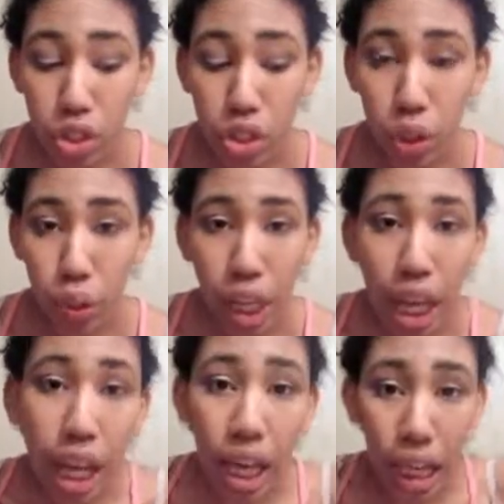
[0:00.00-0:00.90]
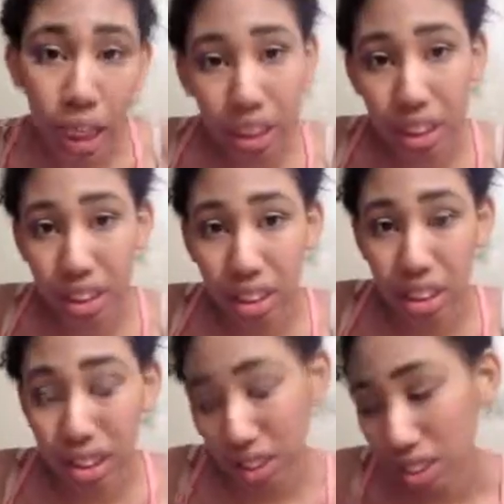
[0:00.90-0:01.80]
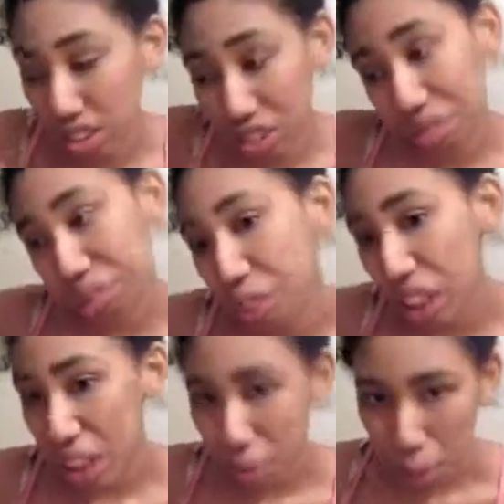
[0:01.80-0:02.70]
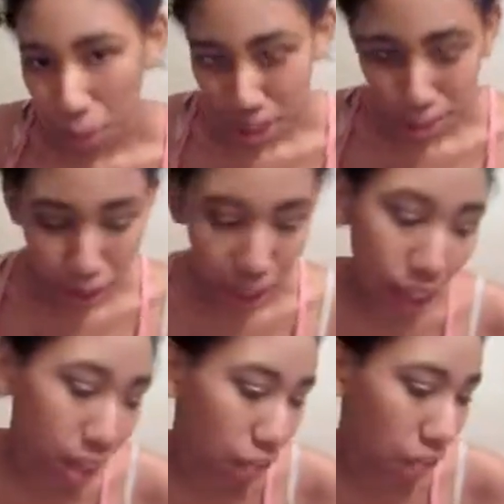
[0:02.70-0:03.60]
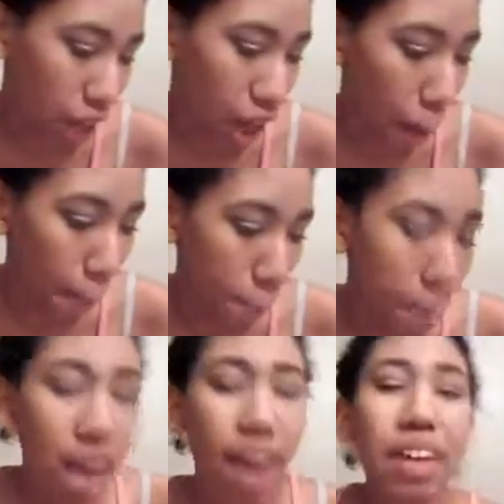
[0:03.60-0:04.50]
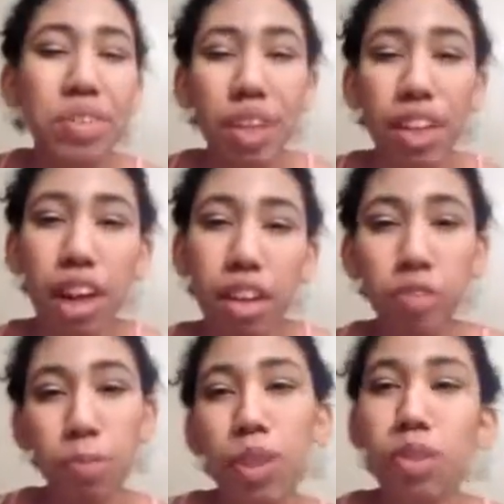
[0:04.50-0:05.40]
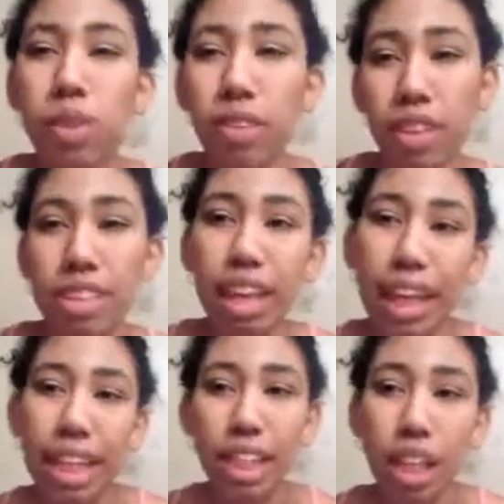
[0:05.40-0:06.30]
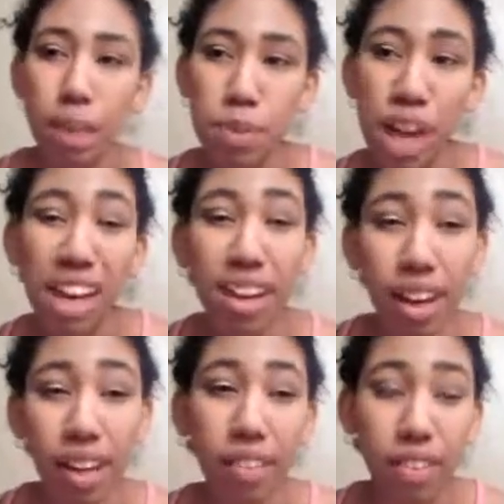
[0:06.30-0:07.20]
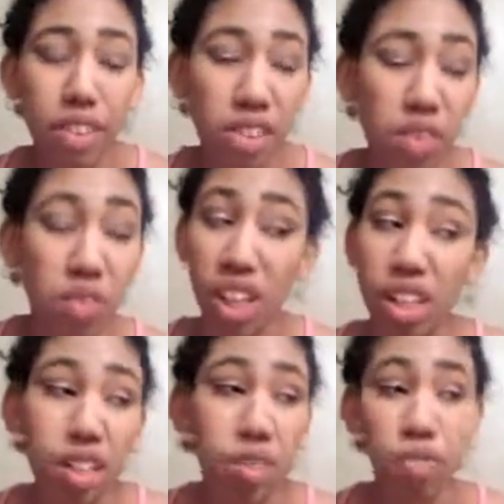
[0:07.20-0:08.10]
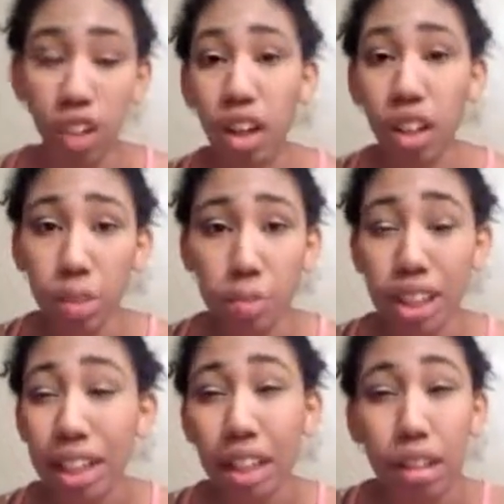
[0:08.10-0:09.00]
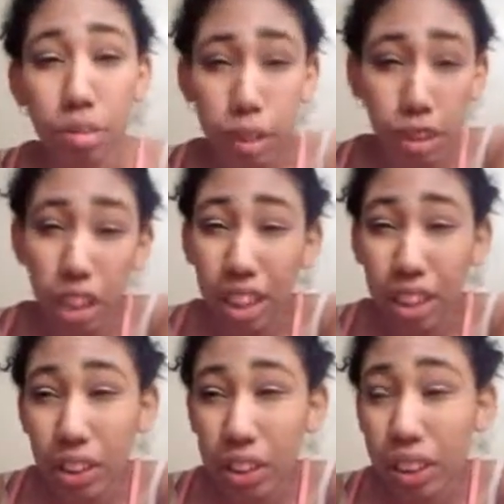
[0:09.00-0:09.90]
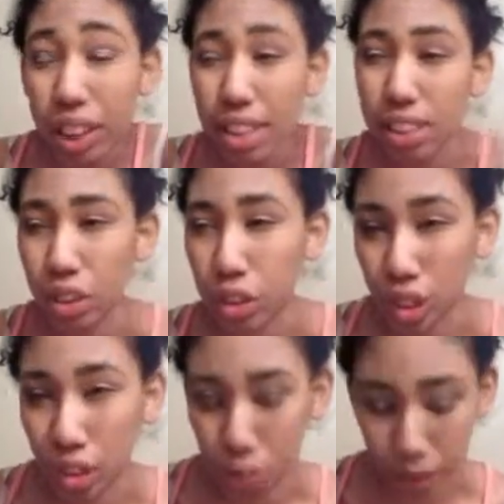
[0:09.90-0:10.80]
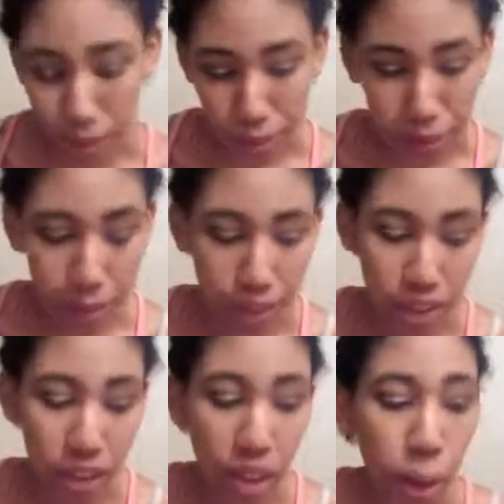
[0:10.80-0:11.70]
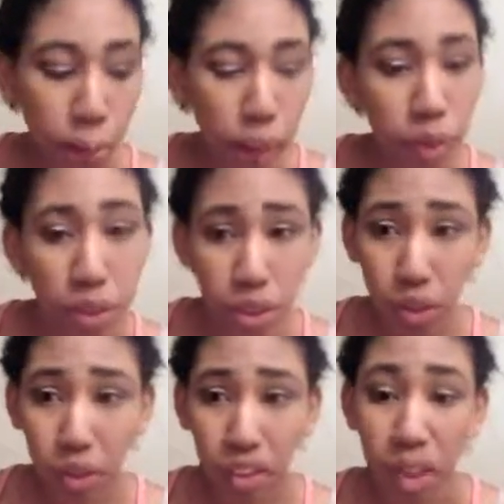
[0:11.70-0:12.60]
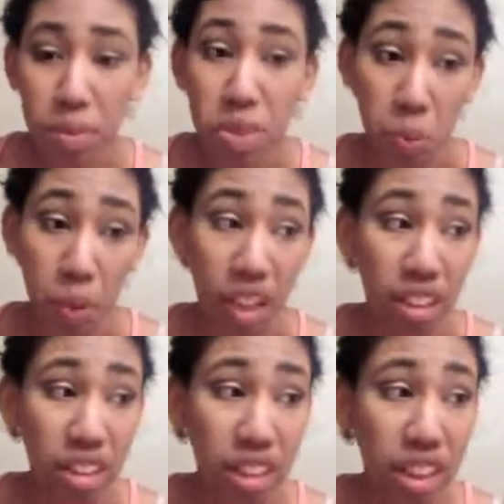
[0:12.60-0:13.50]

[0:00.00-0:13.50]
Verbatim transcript: So yeah, just random update on my life, um, and that's why I kind of been doing these like clips at night, like these like random vlog clips at night, and just talking to you guys and showing you the books I borrowed, because it's pretty much the only thing I've been doing,